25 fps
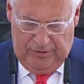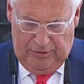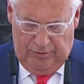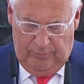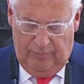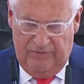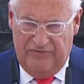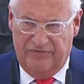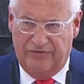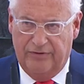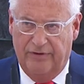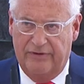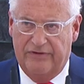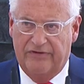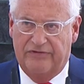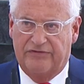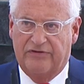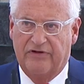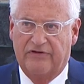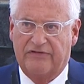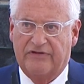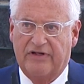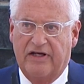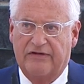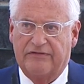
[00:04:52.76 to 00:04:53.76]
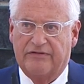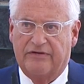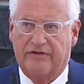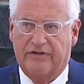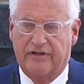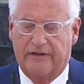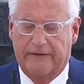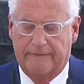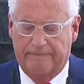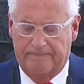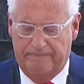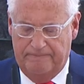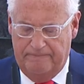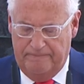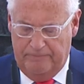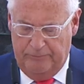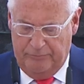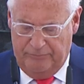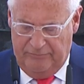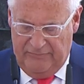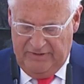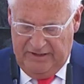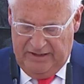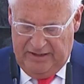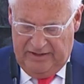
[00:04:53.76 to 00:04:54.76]
We saw this just yesterday,
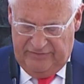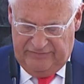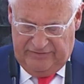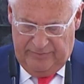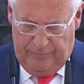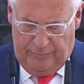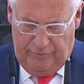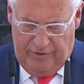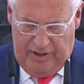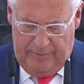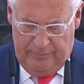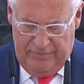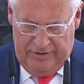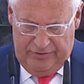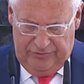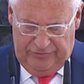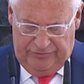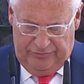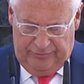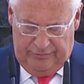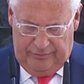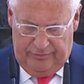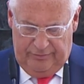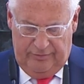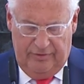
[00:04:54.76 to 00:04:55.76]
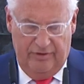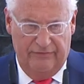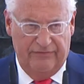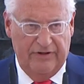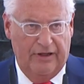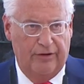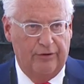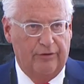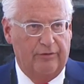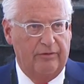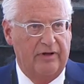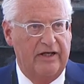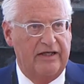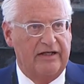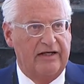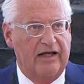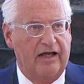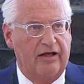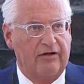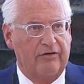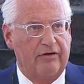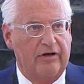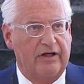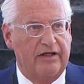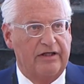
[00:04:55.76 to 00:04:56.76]
as the Prime Minister of our great
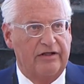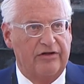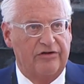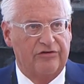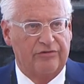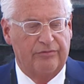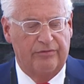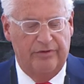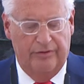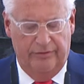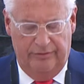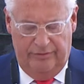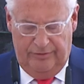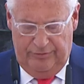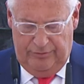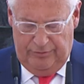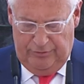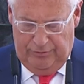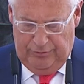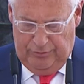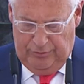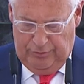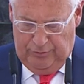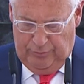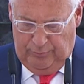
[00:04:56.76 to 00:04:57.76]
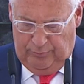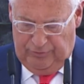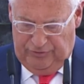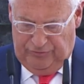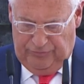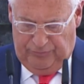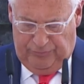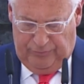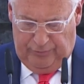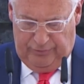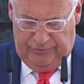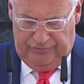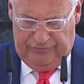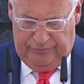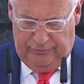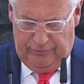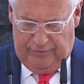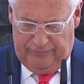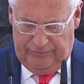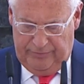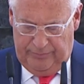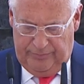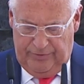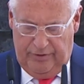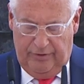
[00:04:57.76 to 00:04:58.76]
ally Israel was forced
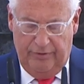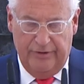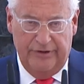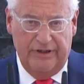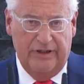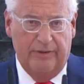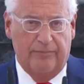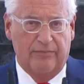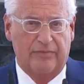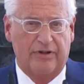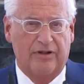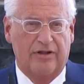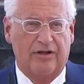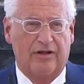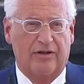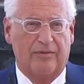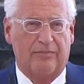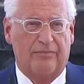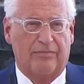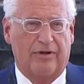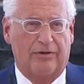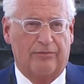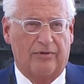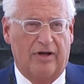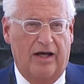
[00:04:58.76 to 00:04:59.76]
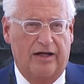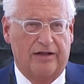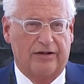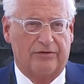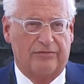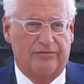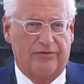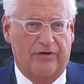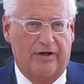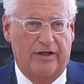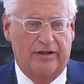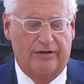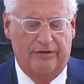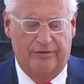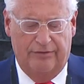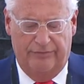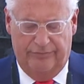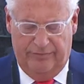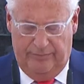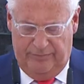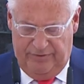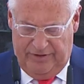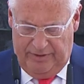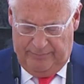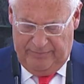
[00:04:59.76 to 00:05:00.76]
off a podium by rocket fire
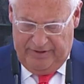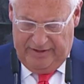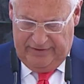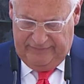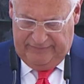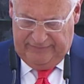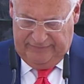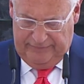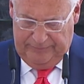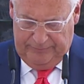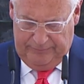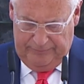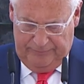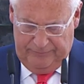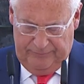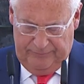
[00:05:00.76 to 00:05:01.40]
from Hamas.